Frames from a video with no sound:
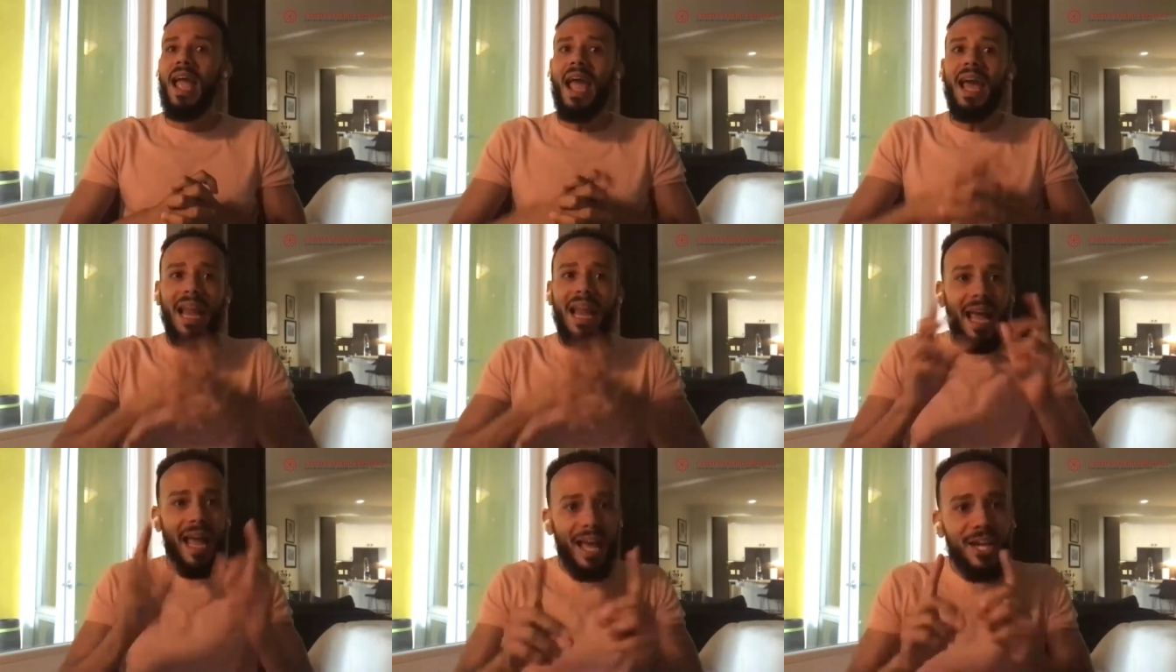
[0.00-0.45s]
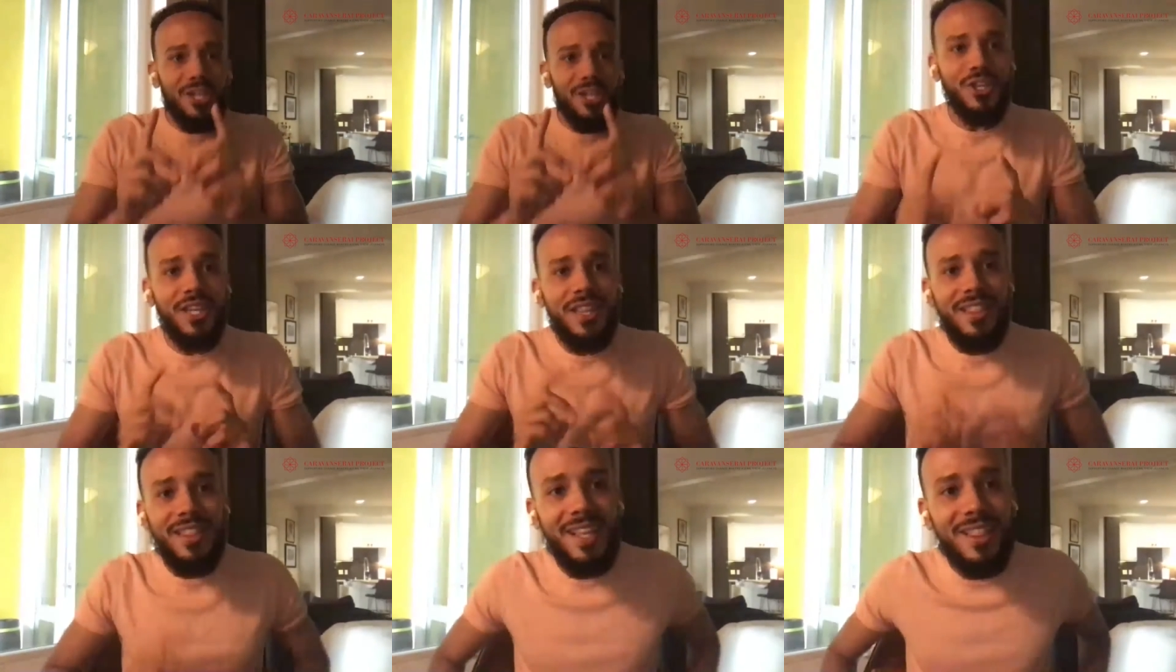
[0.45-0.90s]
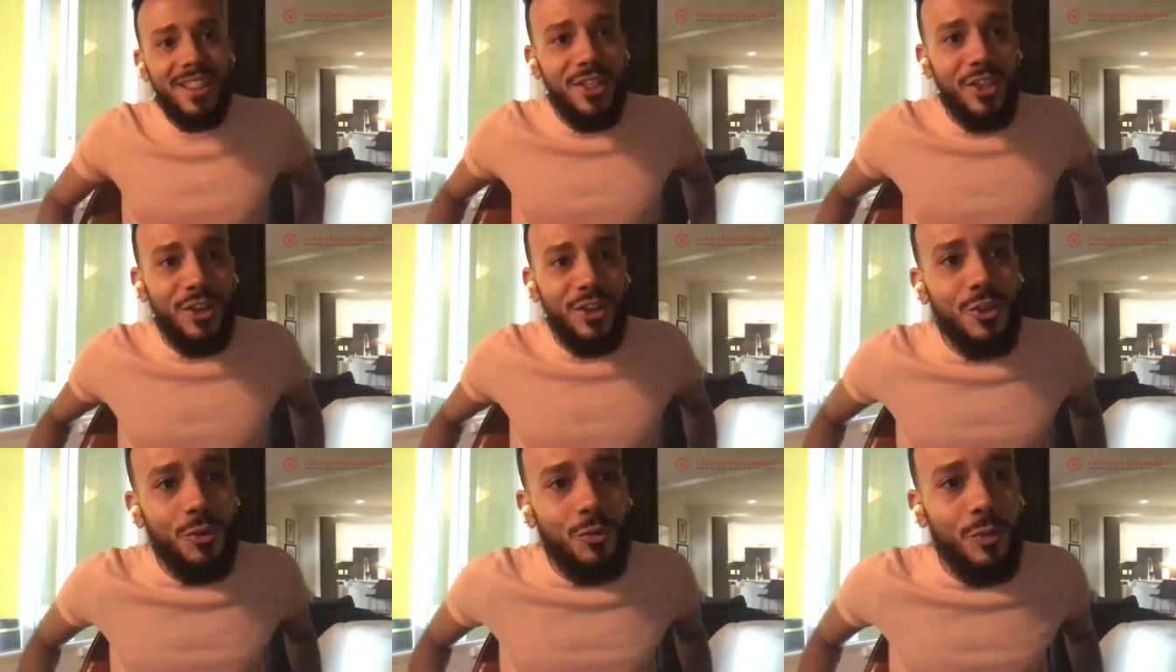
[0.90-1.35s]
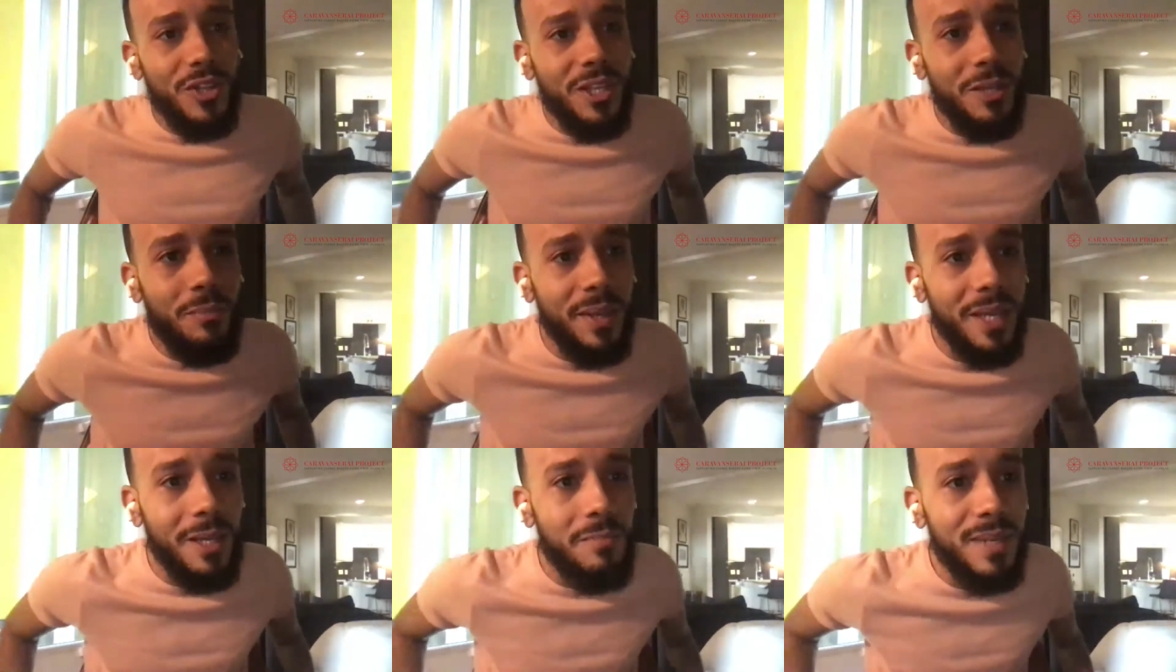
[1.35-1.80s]
I actually think that there's a
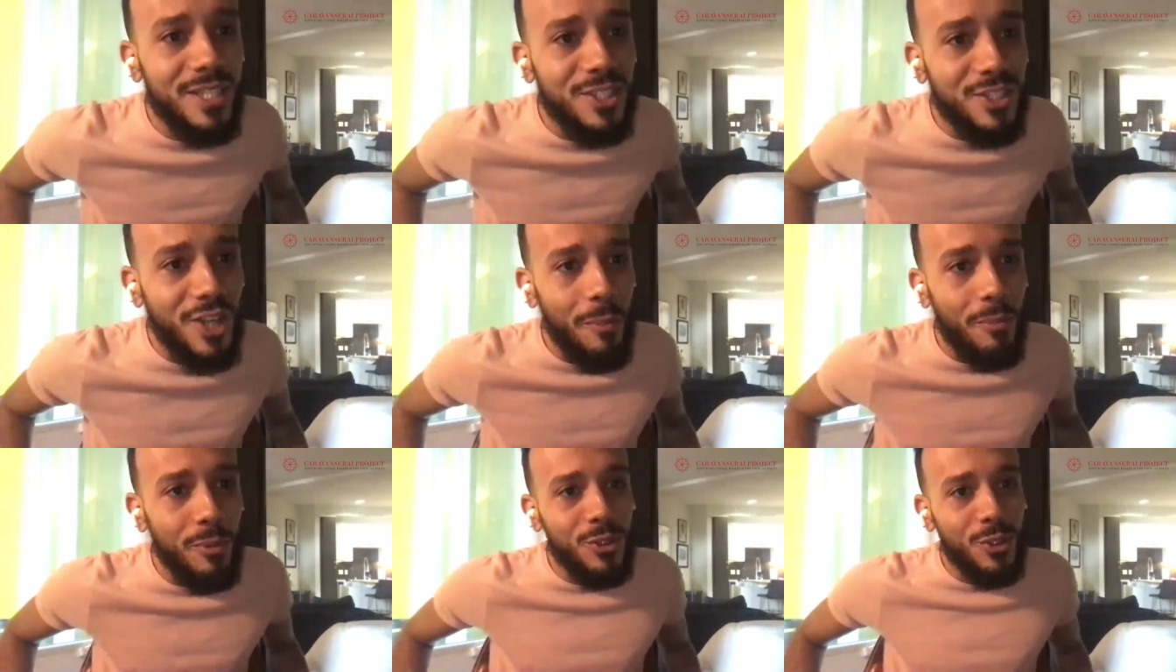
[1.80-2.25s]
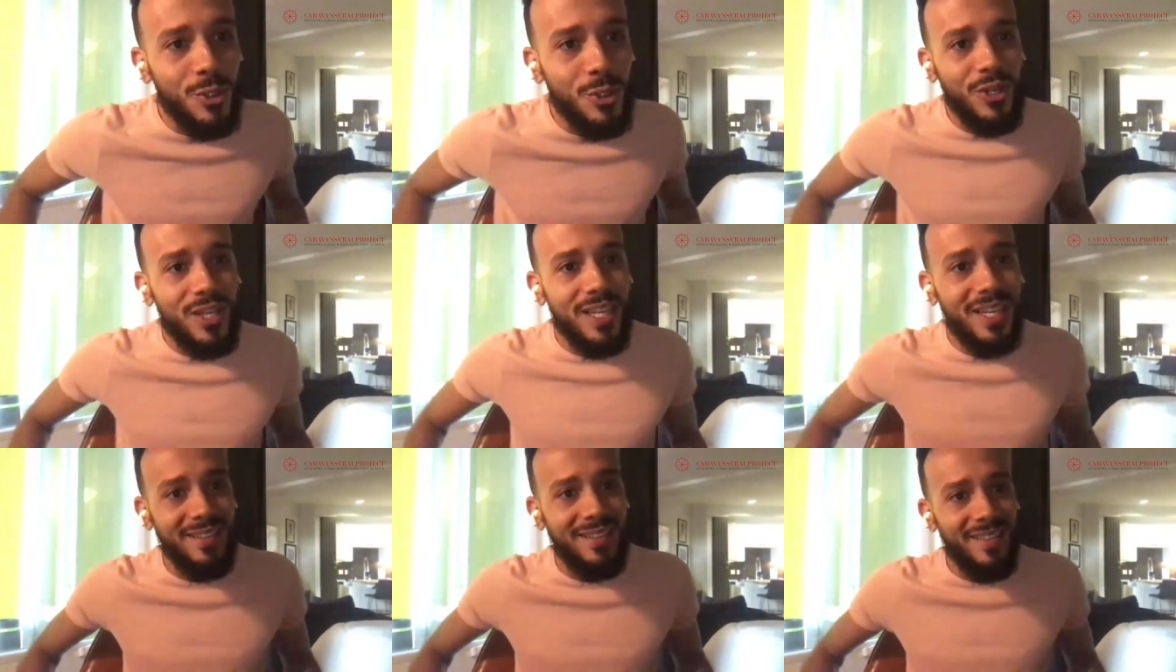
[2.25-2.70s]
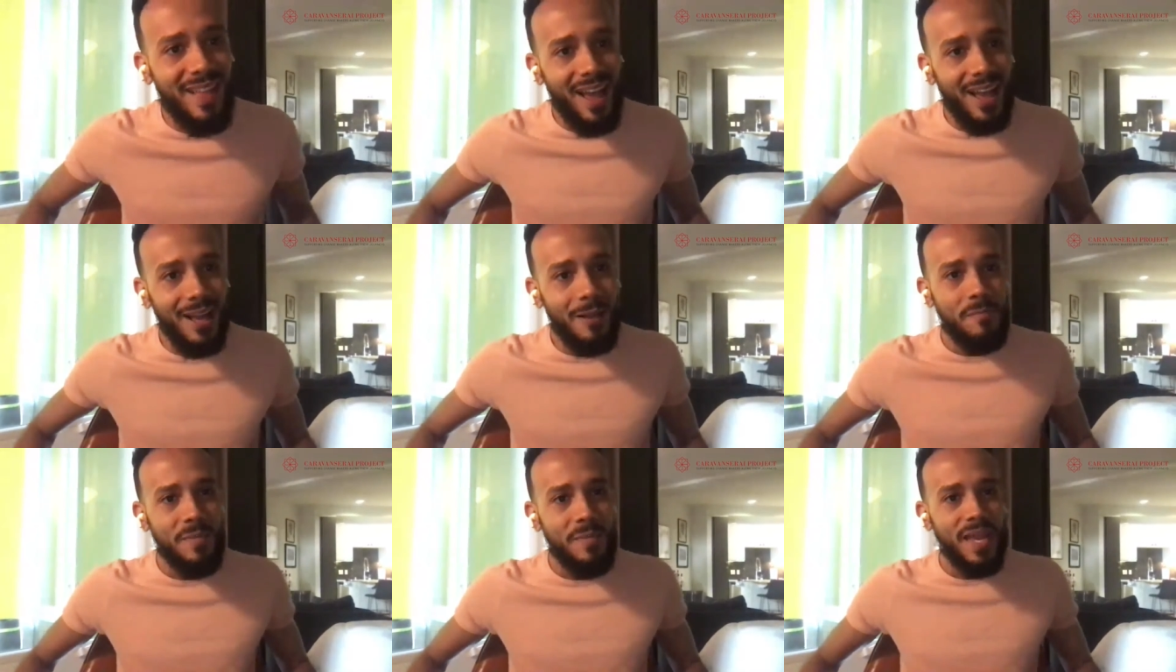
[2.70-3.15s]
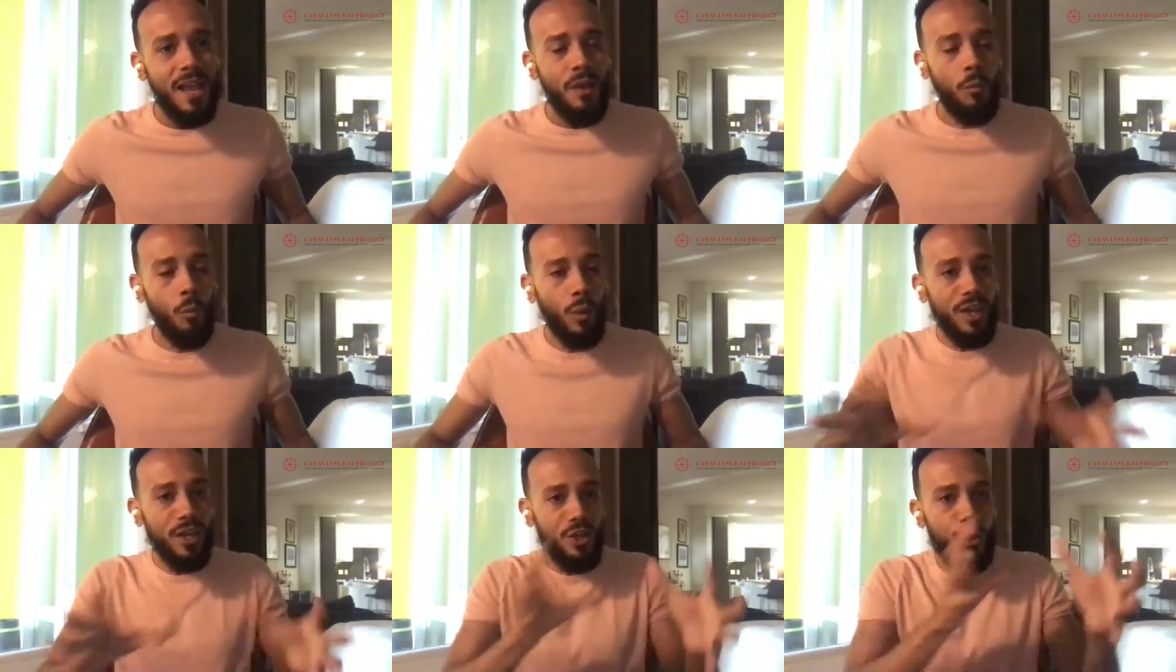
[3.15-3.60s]
really big missed opportunity in that
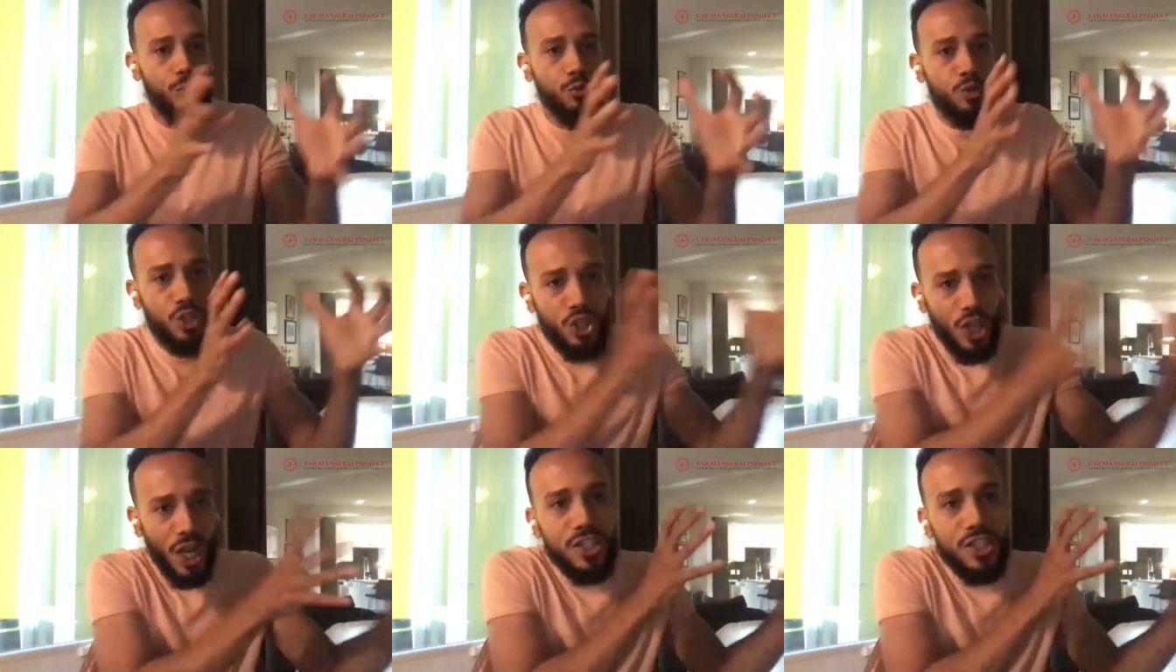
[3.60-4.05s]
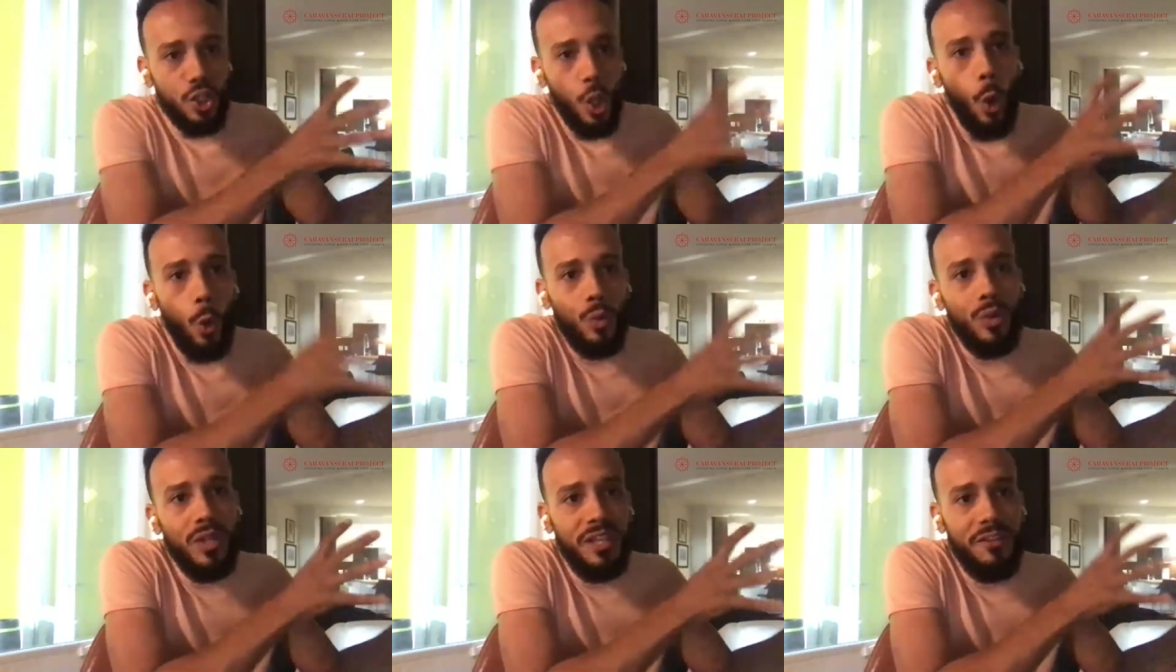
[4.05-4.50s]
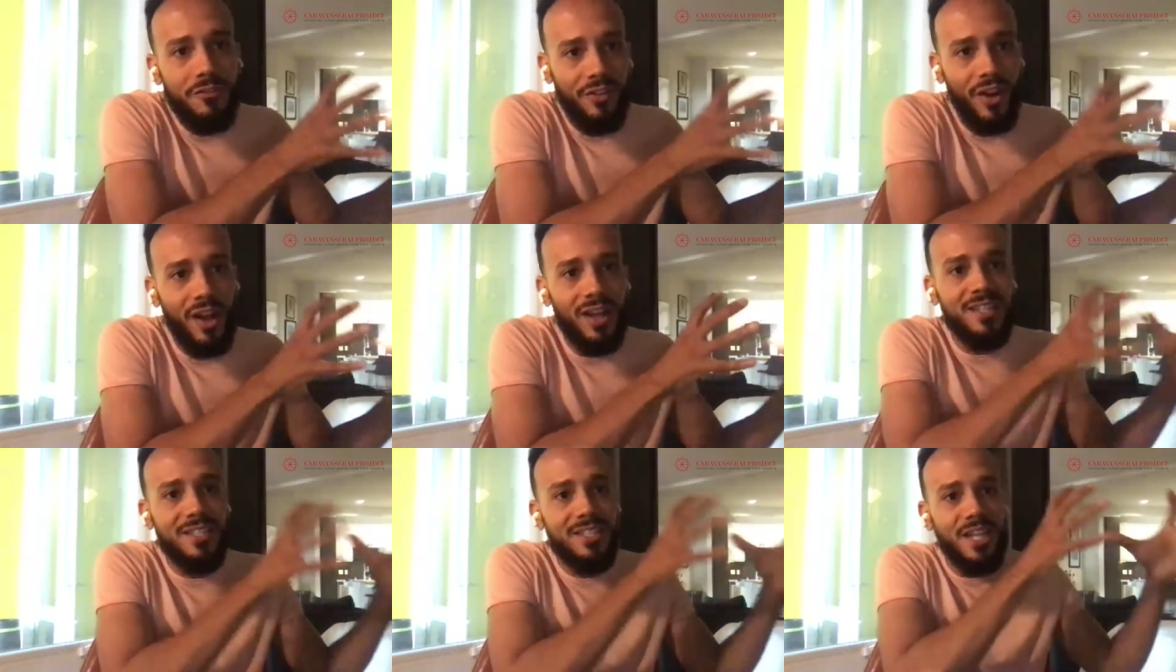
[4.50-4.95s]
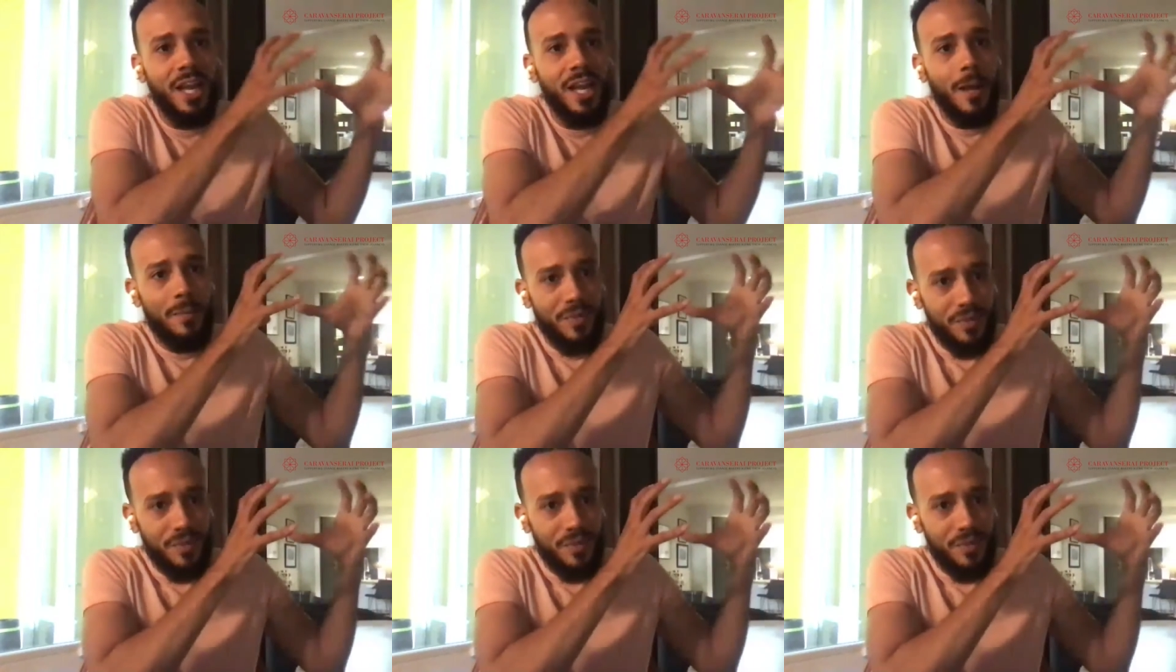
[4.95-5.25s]
when you just only fund